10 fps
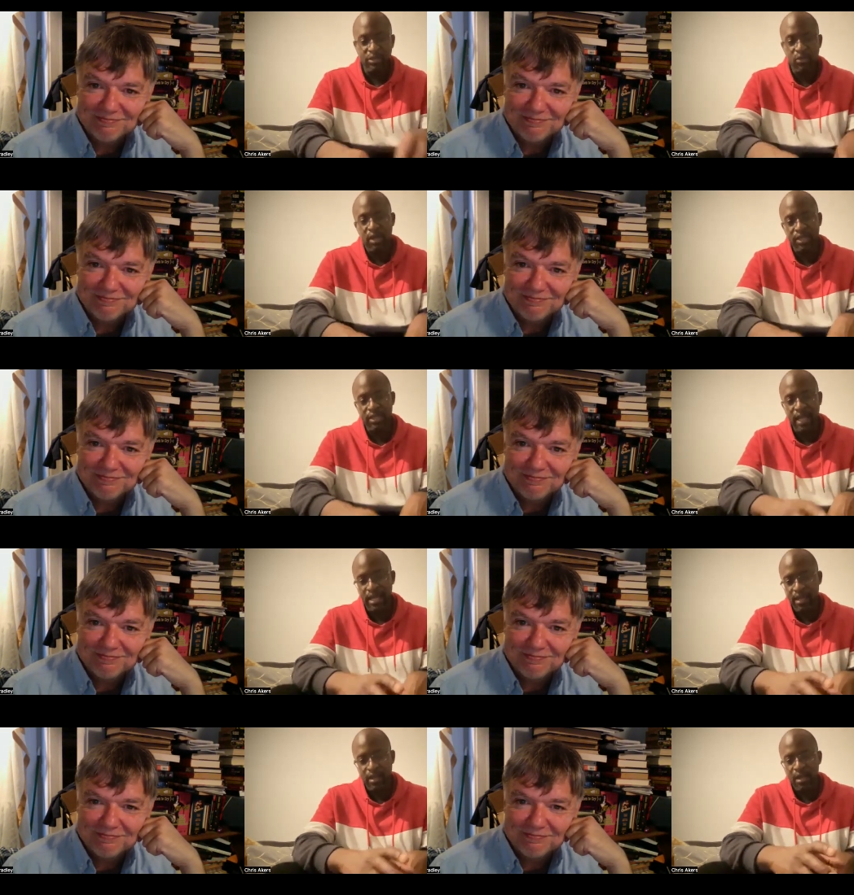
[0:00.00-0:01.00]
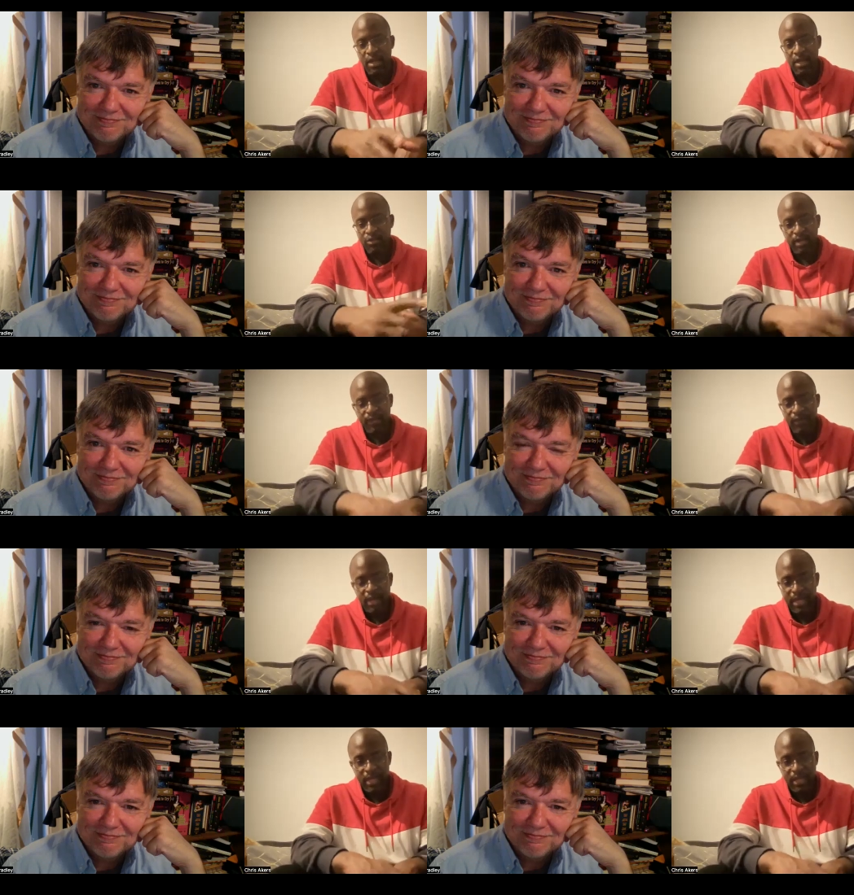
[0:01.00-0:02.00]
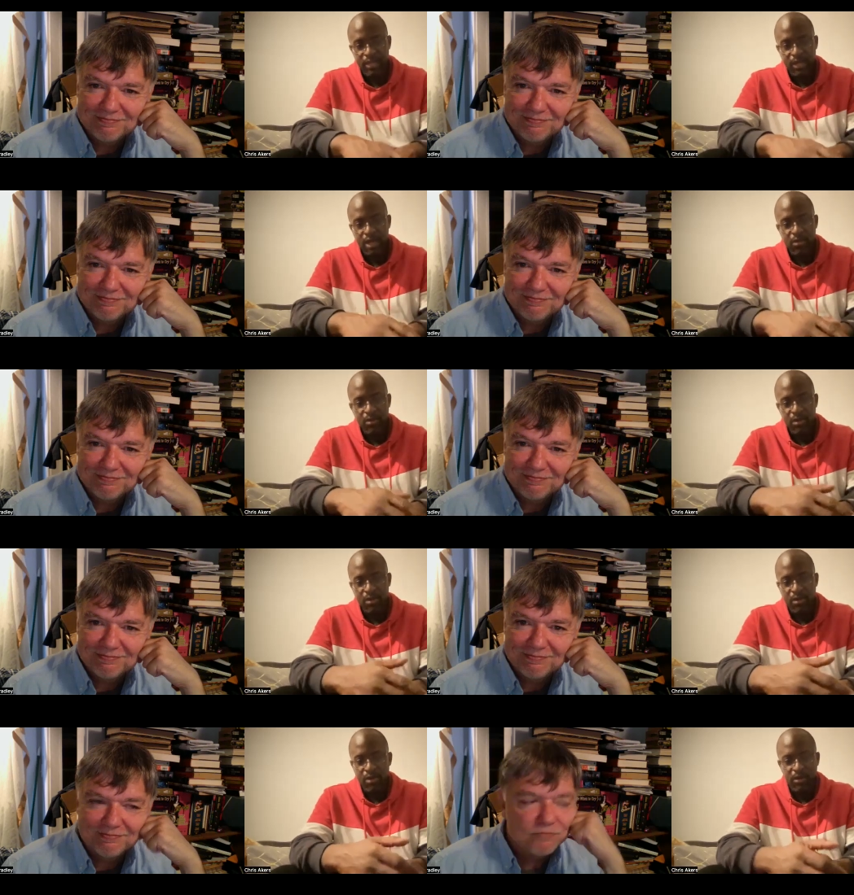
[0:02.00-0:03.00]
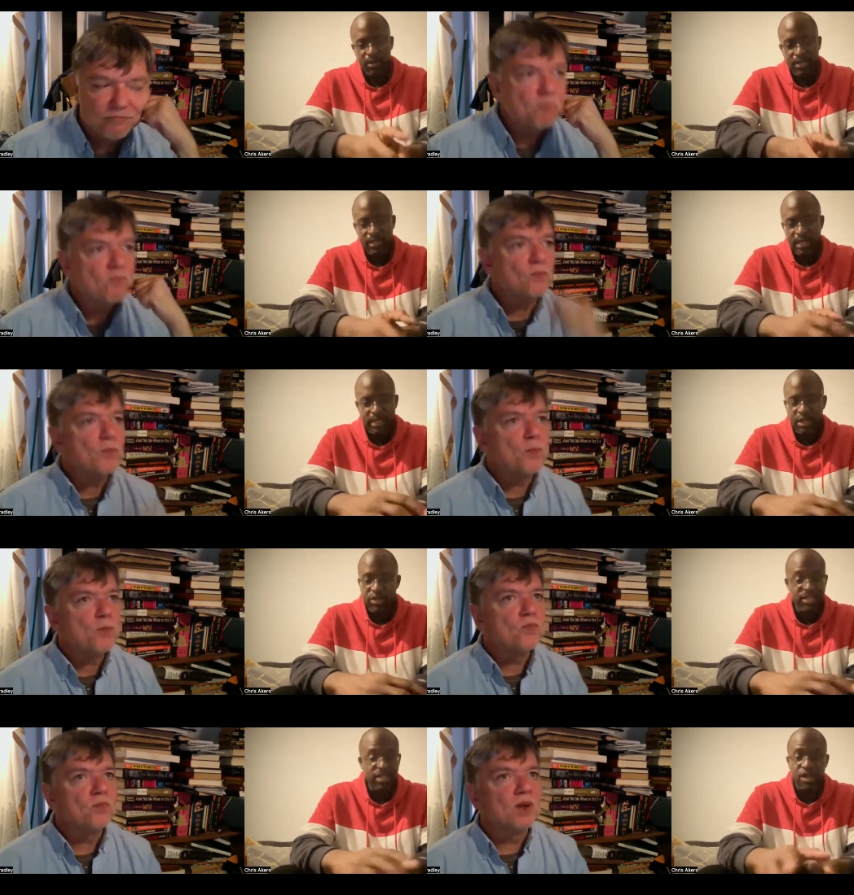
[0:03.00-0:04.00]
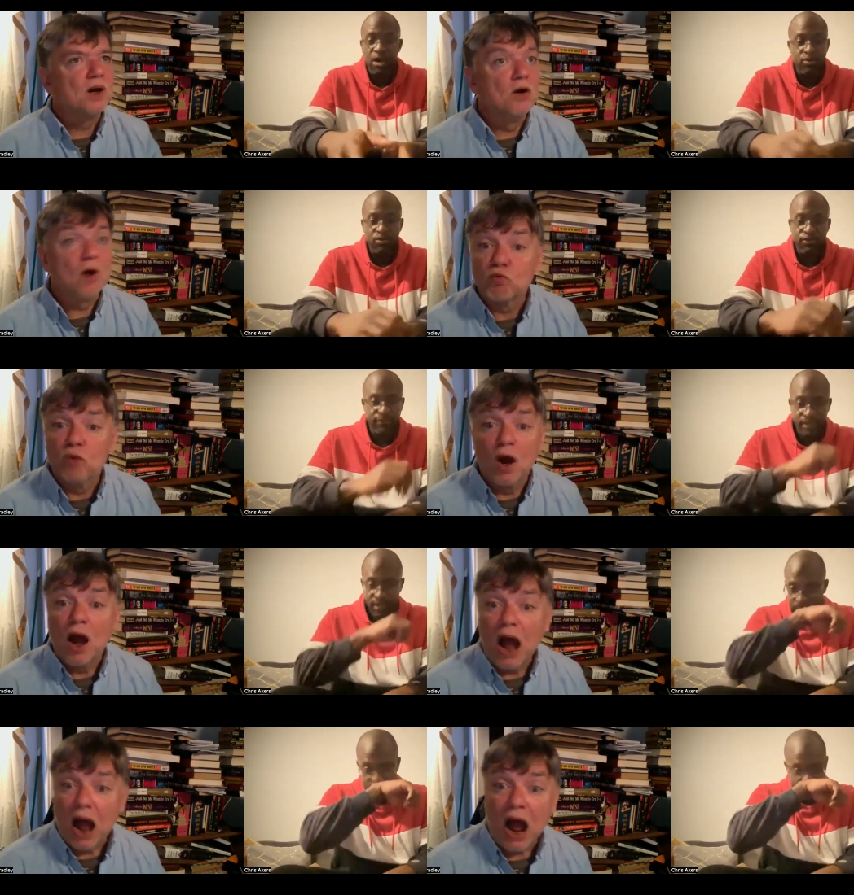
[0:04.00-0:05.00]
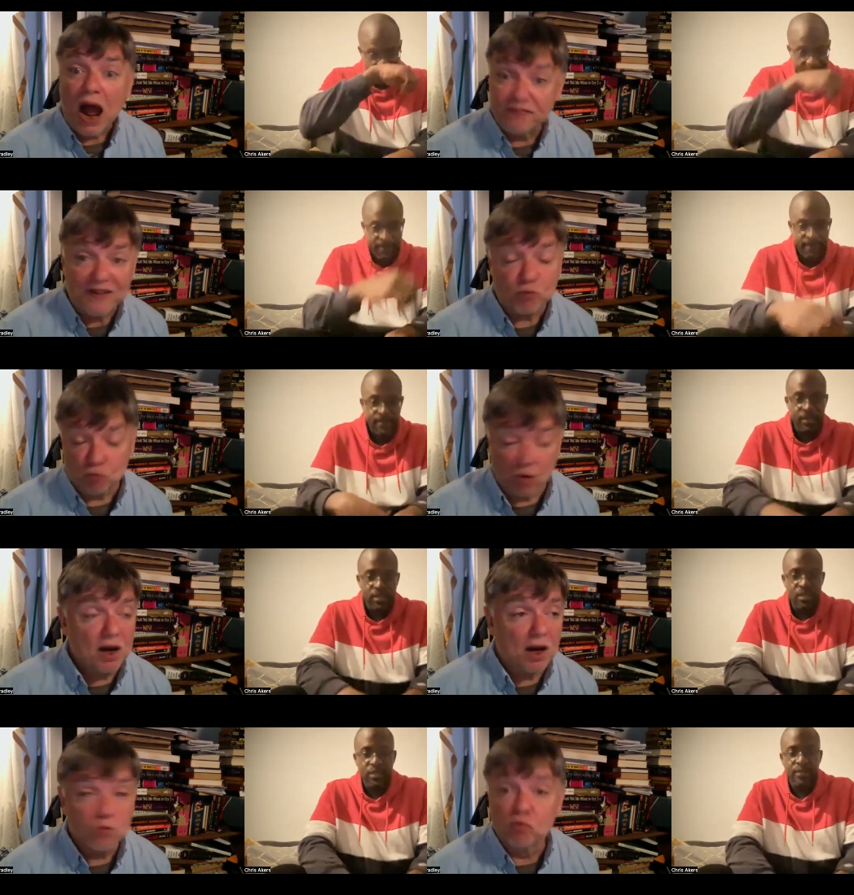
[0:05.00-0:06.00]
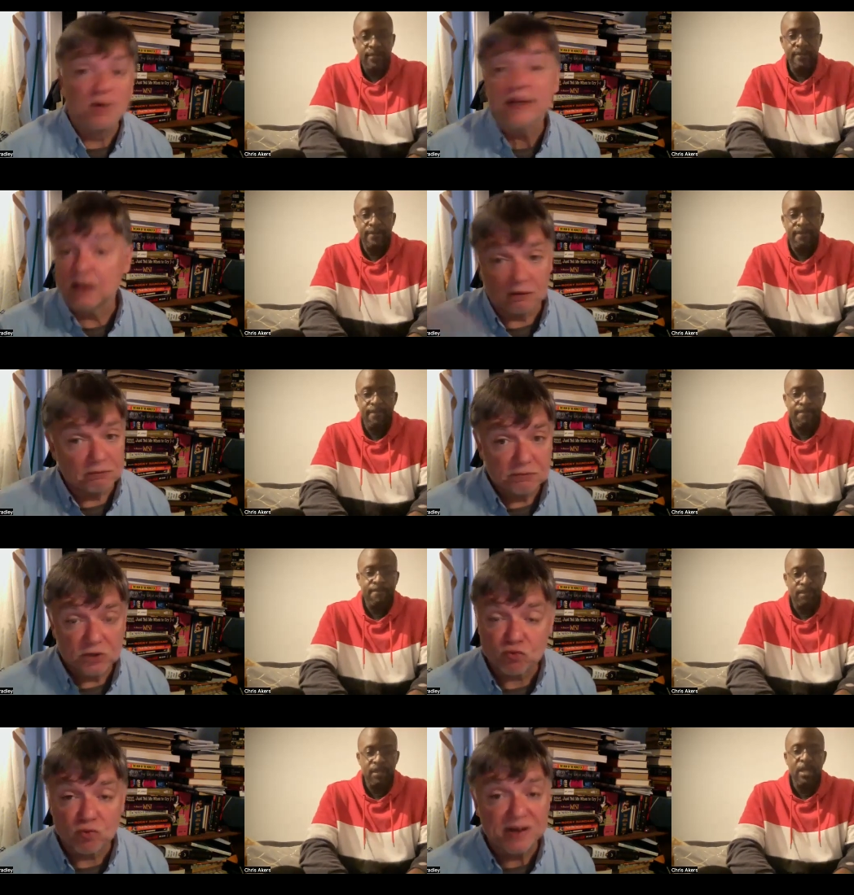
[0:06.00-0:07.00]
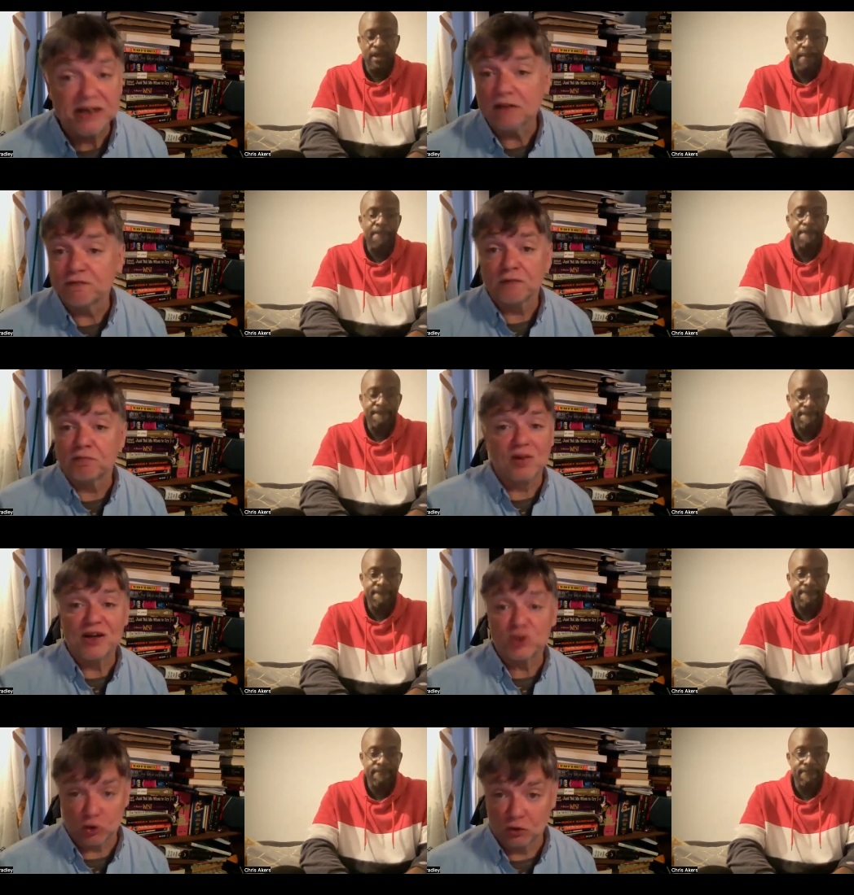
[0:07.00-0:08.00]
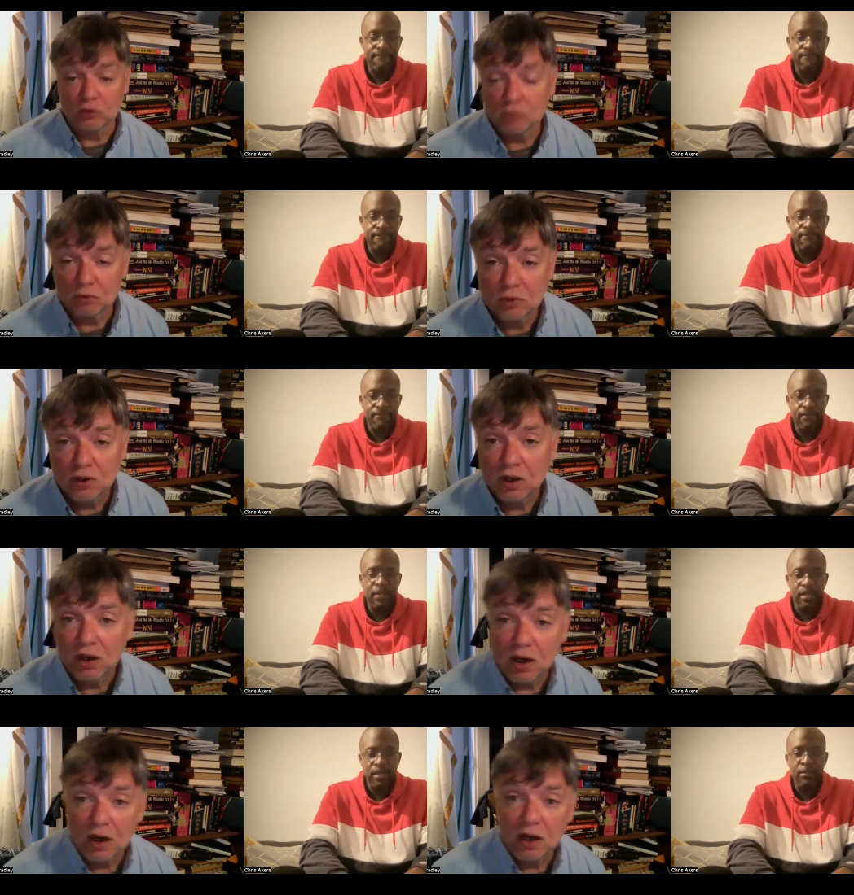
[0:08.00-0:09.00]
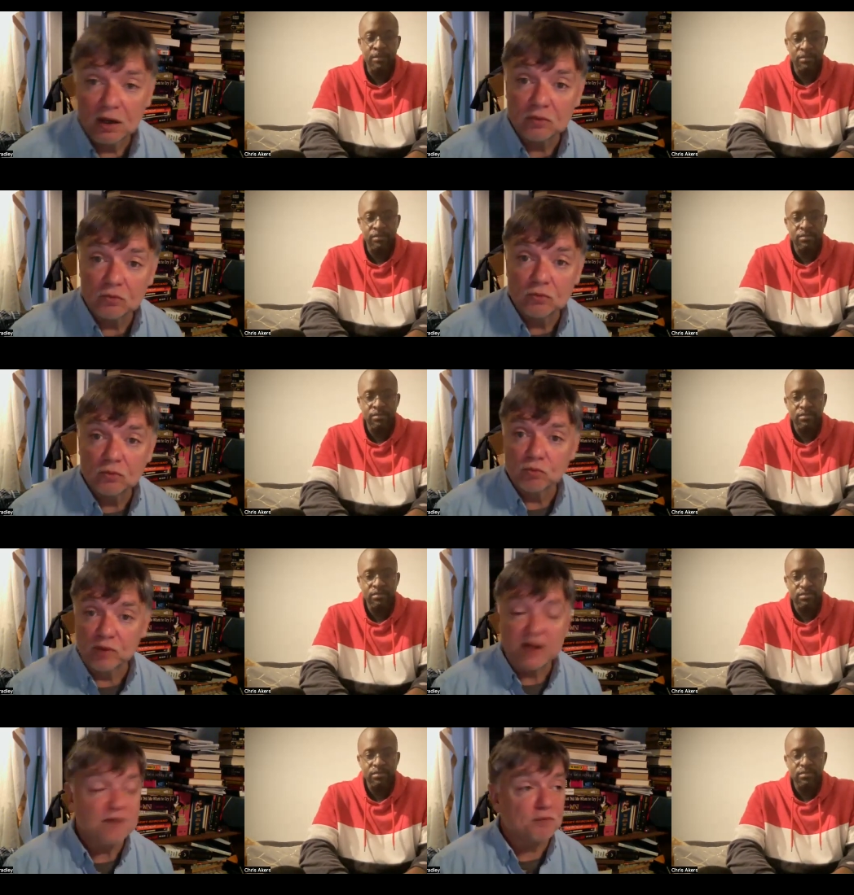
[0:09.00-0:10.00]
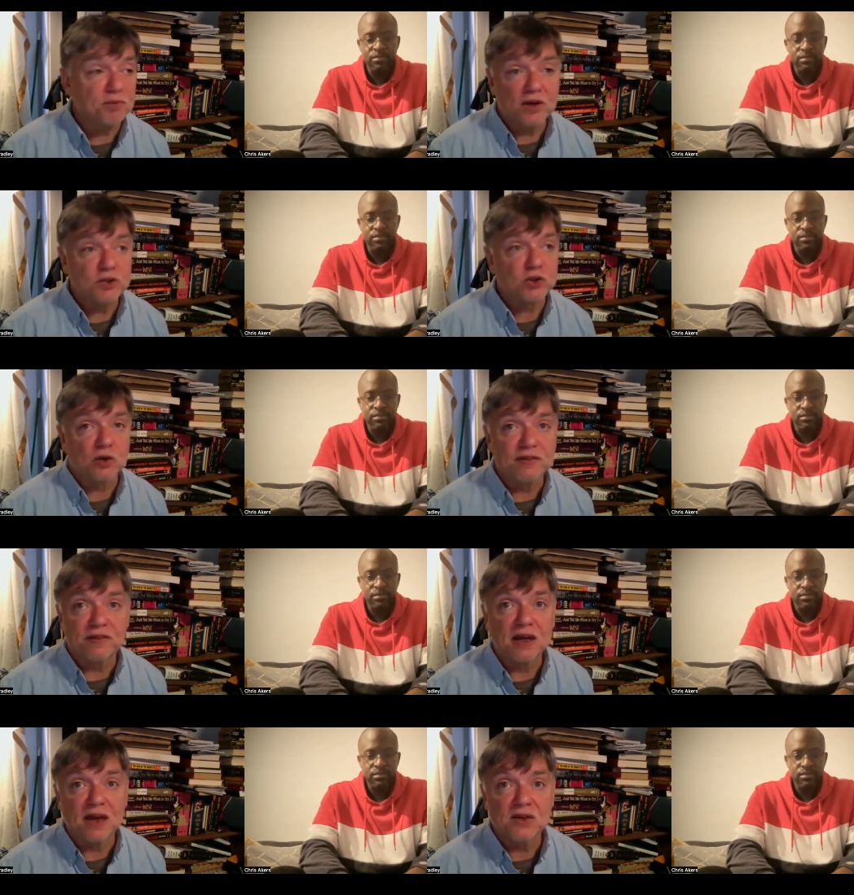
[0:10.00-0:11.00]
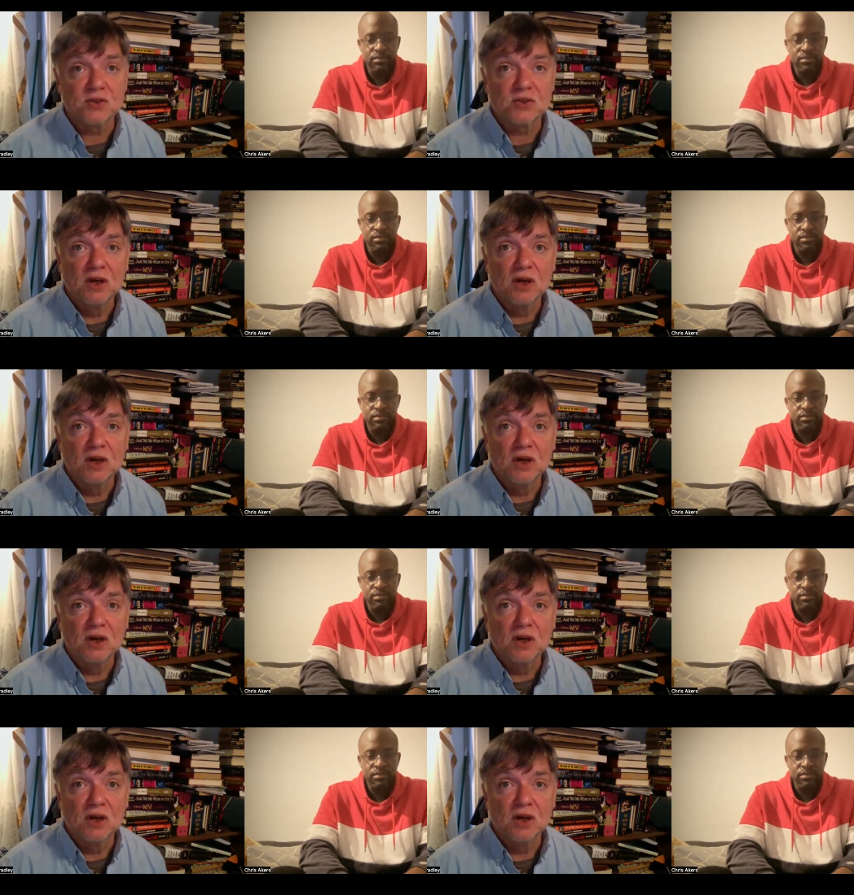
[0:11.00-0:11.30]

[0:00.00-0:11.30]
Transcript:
Speaker 1: as they were, say, 20, 30 years ago? Or is that is it just a cultural thing in general? I think
Speaker 2: uh, reading, just reading for pleasure, uh, reading for pleasure, I think has